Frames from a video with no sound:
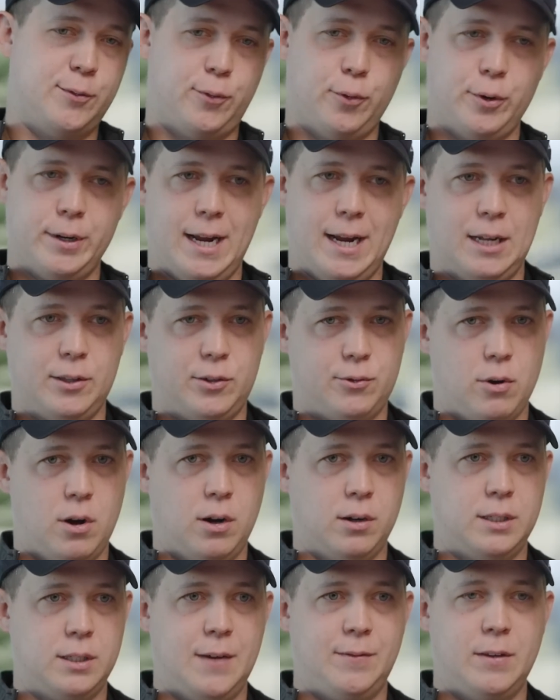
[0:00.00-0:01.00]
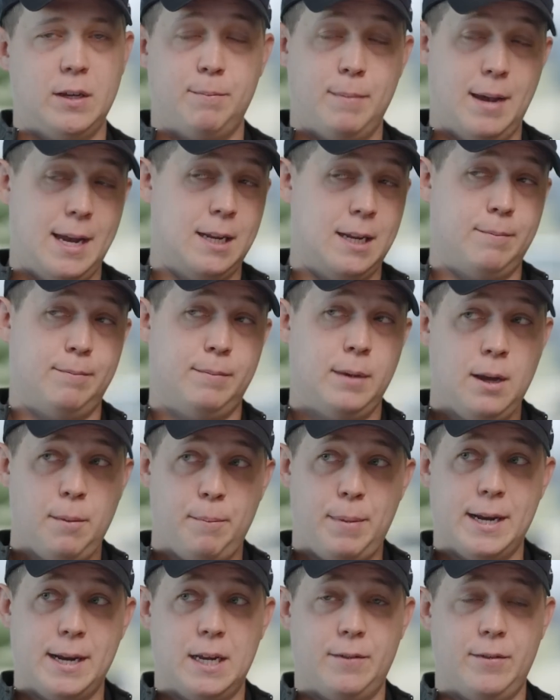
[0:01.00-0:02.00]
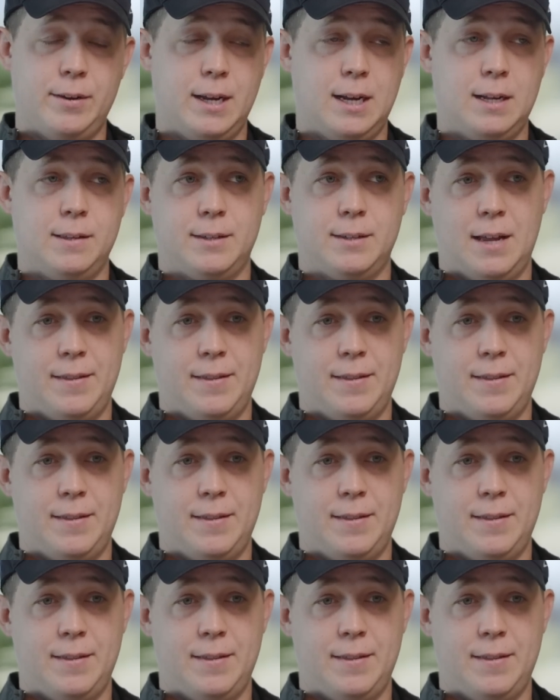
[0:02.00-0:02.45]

free and strong safety, made him pay dividends.